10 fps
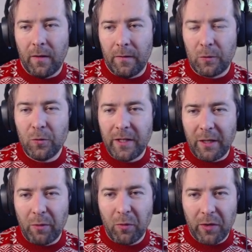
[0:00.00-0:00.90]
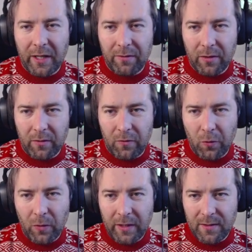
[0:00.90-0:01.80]
Today we were given
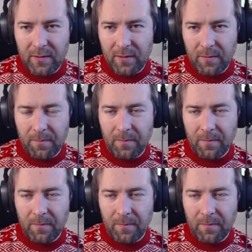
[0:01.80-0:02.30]
2 lists